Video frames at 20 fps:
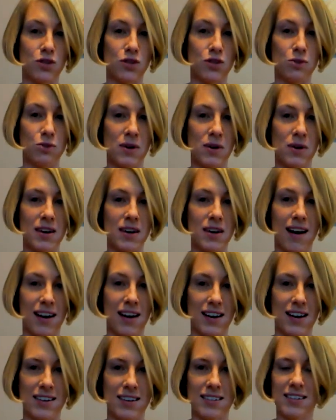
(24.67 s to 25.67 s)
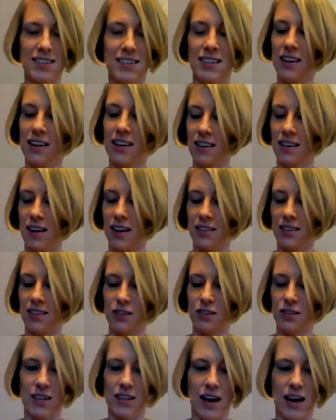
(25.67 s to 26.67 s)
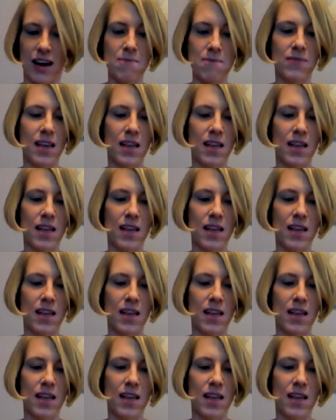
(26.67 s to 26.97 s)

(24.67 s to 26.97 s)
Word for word: Smoky Eyes color set